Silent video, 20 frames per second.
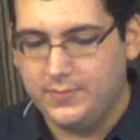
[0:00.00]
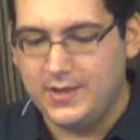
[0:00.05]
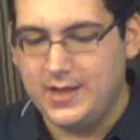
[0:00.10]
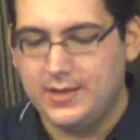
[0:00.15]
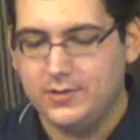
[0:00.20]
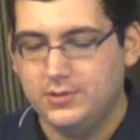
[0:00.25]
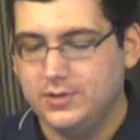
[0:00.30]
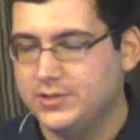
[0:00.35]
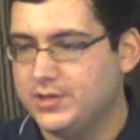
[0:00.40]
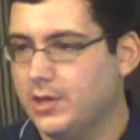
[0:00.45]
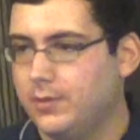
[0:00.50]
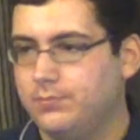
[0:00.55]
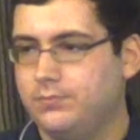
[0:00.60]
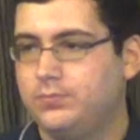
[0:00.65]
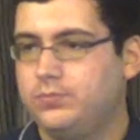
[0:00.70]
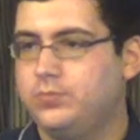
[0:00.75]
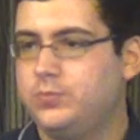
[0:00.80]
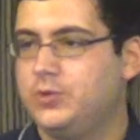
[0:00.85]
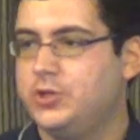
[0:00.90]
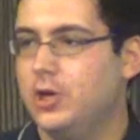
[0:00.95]
then
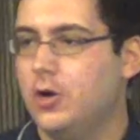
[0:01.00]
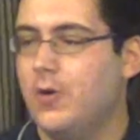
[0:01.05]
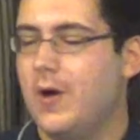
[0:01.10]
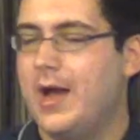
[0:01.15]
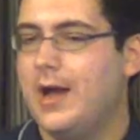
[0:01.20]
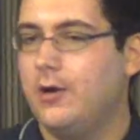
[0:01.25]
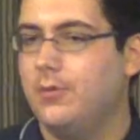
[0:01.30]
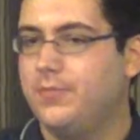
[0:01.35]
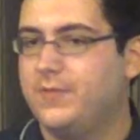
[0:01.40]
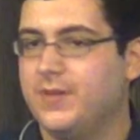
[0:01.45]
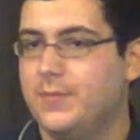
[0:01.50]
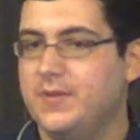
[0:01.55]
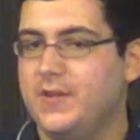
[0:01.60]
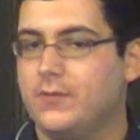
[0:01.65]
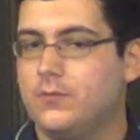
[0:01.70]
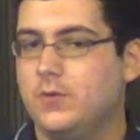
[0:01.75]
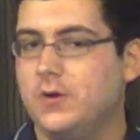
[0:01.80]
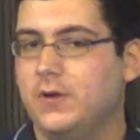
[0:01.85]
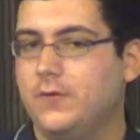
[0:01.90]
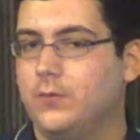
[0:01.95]
I'll show how some of
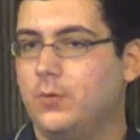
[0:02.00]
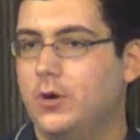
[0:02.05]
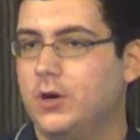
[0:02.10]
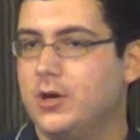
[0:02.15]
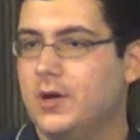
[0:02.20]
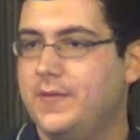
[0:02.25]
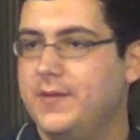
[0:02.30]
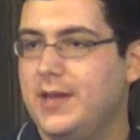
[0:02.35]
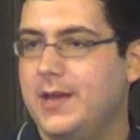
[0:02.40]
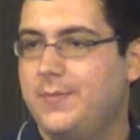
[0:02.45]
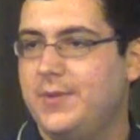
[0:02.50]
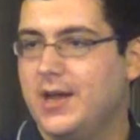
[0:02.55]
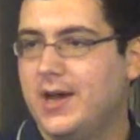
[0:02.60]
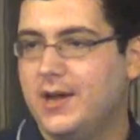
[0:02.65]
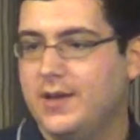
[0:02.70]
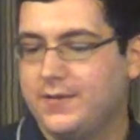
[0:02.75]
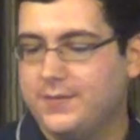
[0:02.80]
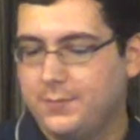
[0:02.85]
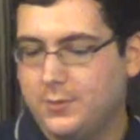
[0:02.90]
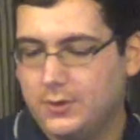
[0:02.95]
these queries work on the
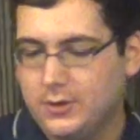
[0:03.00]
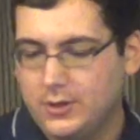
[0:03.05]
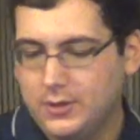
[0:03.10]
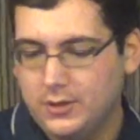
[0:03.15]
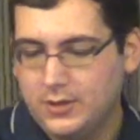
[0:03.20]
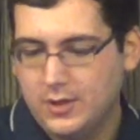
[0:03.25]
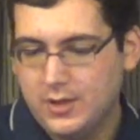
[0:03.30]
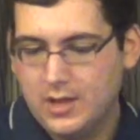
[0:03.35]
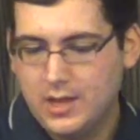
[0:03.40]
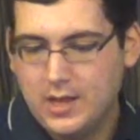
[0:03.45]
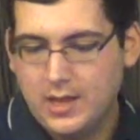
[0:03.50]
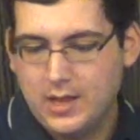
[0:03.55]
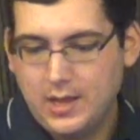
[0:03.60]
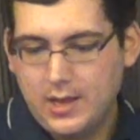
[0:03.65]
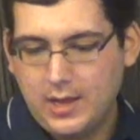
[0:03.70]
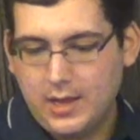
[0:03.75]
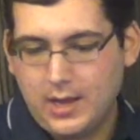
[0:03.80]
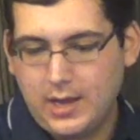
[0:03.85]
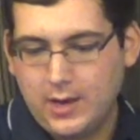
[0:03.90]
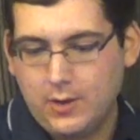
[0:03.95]
API Explorer.
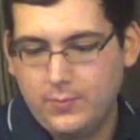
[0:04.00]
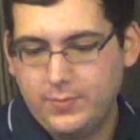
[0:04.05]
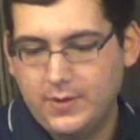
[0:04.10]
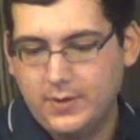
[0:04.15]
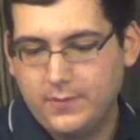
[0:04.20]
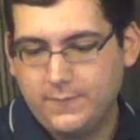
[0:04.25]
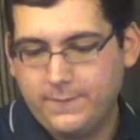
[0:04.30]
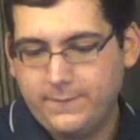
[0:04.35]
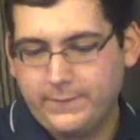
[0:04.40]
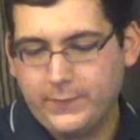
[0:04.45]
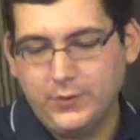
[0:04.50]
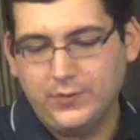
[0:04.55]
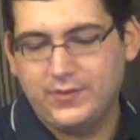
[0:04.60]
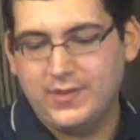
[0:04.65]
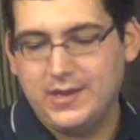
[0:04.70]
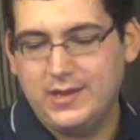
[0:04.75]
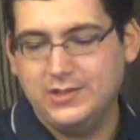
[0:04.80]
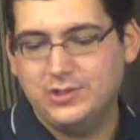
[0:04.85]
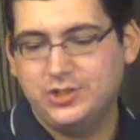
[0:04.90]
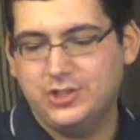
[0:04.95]
The
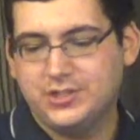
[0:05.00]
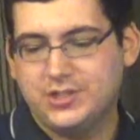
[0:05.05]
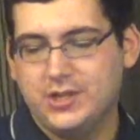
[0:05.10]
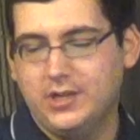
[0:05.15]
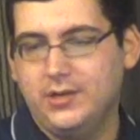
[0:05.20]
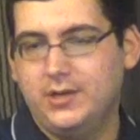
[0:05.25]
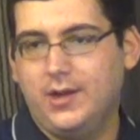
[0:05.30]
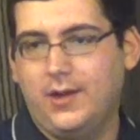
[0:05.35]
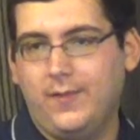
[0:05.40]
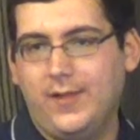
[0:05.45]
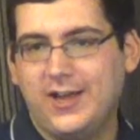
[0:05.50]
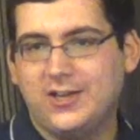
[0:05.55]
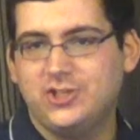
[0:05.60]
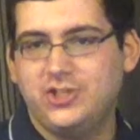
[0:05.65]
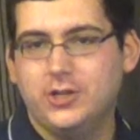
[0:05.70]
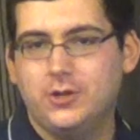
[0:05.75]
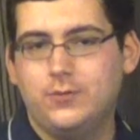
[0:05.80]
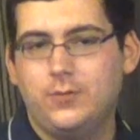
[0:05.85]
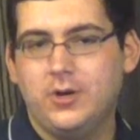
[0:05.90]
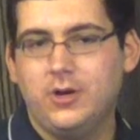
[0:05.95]
first thing is just an
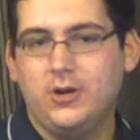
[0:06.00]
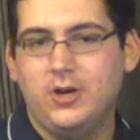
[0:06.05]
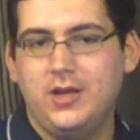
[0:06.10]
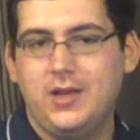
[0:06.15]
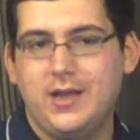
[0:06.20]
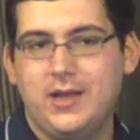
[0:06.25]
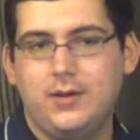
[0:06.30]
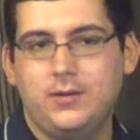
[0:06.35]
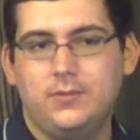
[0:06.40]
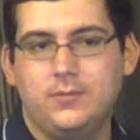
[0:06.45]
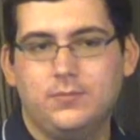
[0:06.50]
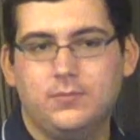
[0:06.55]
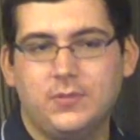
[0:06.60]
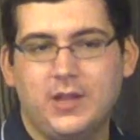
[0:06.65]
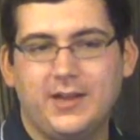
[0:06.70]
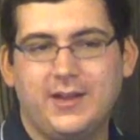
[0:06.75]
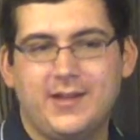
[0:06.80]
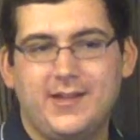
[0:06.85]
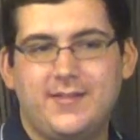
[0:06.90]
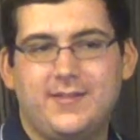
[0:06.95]
election query, and
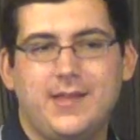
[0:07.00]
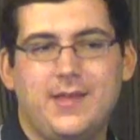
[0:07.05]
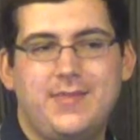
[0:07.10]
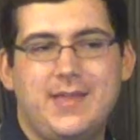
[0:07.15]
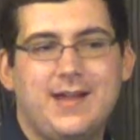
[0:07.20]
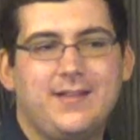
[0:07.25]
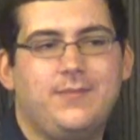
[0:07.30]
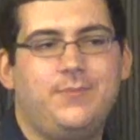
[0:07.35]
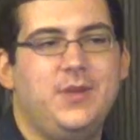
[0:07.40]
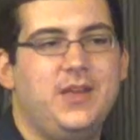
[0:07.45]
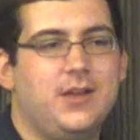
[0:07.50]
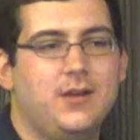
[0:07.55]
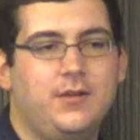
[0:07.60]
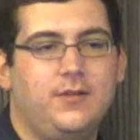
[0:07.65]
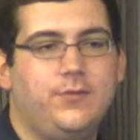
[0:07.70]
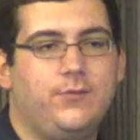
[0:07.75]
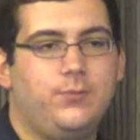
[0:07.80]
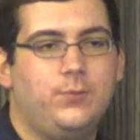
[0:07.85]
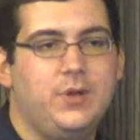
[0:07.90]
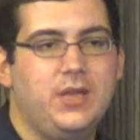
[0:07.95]
like I said, that's
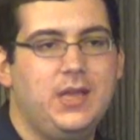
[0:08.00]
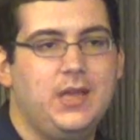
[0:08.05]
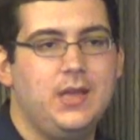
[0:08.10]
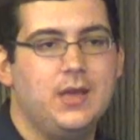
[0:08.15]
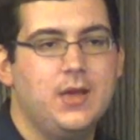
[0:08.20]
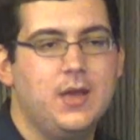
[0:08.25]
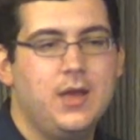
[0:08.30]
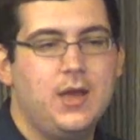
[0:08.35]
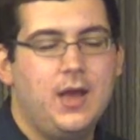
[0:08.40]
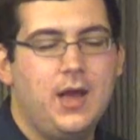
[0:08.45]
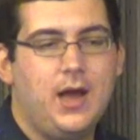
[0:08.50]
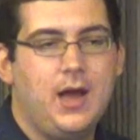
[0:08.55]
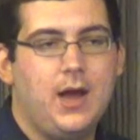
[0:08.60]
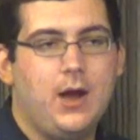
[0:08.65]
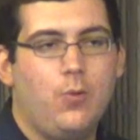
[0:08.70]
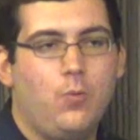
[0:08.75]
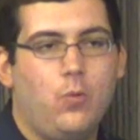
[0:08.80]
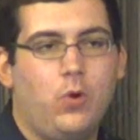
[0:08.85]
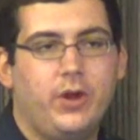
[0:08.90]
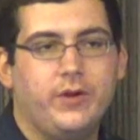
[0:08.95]
because we
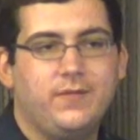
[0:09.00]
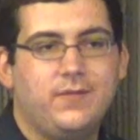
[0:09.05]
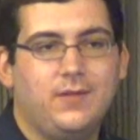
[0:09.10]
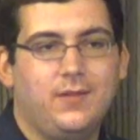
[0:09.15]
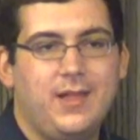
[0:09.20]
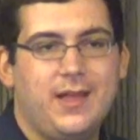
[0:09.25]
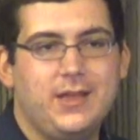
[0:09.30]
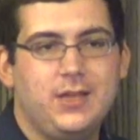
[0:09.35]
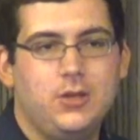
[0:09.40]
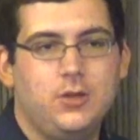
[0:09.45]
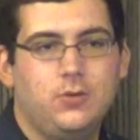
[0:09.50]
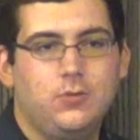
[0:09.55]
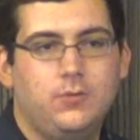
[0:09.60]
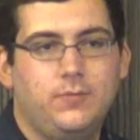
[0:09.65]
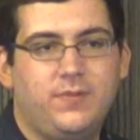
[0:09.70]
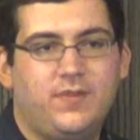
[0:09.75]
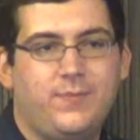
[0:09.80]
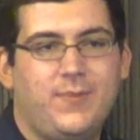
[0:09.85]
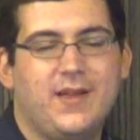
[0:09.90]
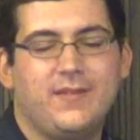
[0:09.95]
want to let you
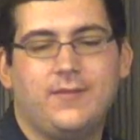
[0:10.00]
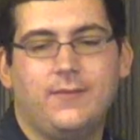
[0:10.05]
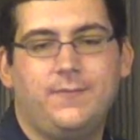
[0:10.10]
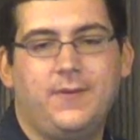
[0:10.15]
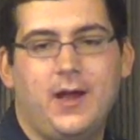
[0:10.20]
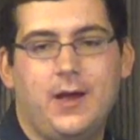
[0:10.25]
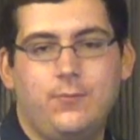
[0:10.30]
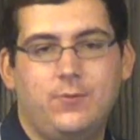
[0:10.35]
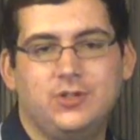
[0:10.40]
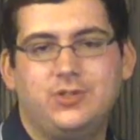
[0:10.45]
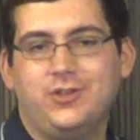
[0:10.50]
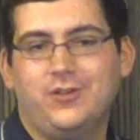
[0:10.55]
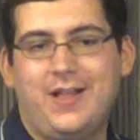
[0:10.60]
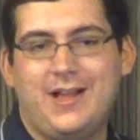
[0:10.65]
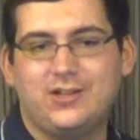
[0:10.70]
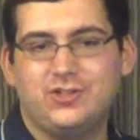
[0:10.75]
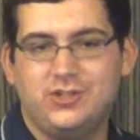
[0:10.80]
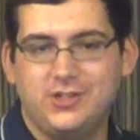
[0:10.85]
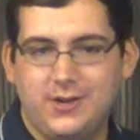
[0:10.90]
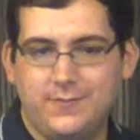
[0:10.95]
specify which
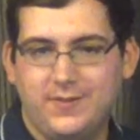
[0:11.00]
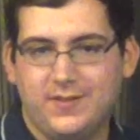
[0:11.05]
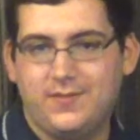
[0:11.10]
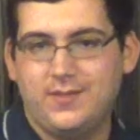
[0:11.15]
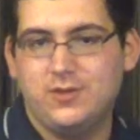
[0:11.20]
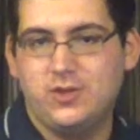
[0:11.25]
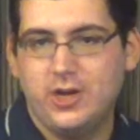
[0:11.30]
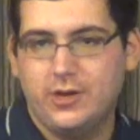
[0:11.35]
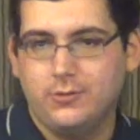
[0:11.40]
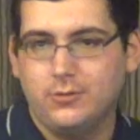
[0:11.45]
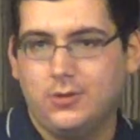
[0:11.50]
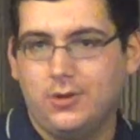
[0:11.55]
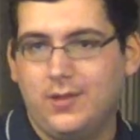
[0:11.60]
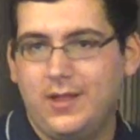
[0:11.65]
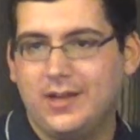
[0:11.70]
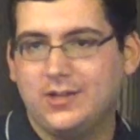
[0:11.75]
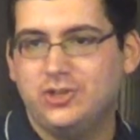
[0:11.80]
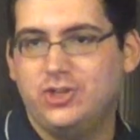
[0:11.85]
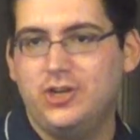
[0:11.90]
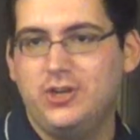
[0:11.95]
election, if it's the general
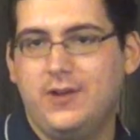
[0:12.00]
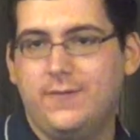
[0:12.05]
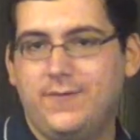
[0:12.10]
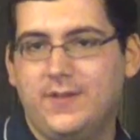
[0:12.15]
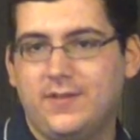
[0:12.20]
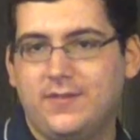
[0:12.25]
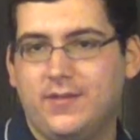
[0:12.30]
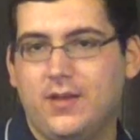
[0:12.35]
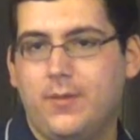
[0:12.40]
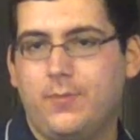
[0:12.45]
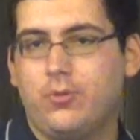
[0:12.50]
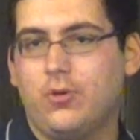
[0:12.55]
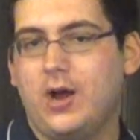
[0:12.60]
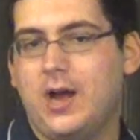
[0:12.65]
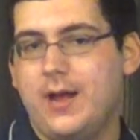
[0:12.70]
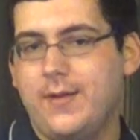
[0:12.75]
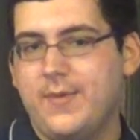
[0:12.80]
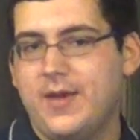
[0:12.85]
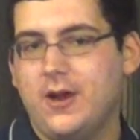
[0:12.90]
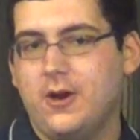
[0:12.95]
election, if it's a
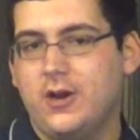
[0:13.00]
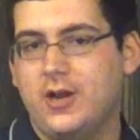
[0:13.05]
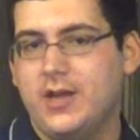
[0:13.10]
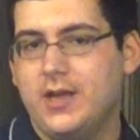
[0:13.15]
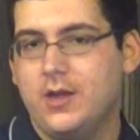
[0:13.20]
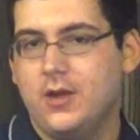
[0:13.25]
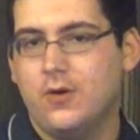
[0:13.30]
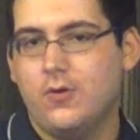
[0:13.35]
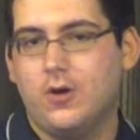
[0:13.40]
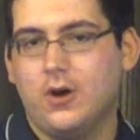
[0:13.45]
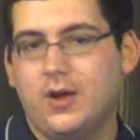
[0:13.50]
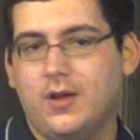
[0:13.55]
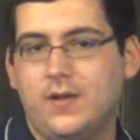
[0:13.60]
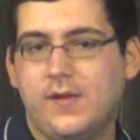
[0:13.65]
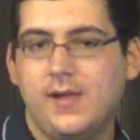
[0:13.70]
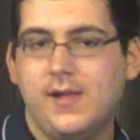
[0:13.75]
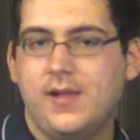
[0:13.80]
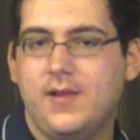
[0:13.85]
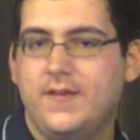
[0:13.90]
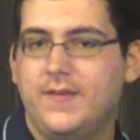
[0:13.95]
primary, or an
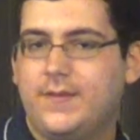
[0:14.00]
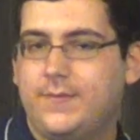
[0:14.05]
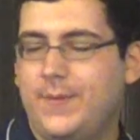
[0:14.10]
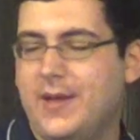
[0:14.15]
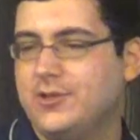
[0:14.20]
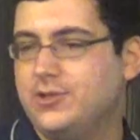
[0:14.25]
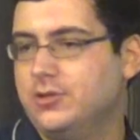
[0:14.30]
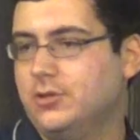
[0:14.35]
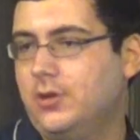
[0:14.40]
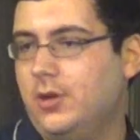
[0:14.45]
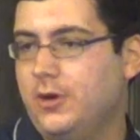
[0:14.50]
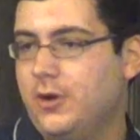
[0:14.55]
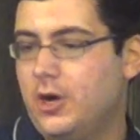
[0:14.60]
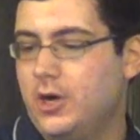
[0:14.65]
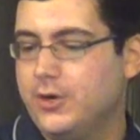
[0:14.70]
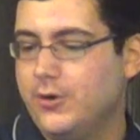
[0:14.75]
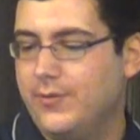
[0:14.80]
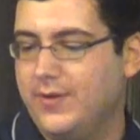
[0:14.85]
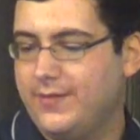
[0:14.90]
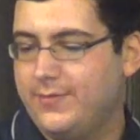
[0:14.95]

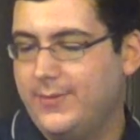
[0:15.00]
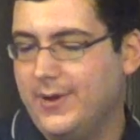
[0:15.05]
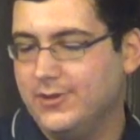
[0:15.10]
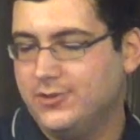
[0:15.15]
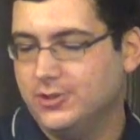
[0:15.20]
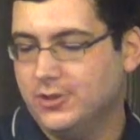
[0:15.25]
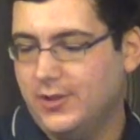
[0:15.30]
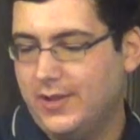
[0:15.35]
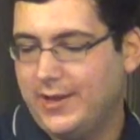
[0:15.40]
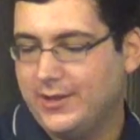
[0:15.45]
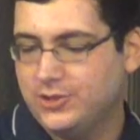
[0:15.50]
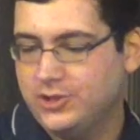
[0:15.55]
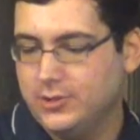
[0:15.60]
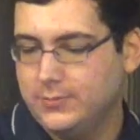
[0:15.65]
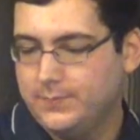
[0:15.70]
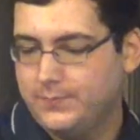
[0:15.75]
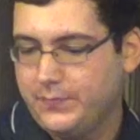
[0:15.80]
ongoing special election.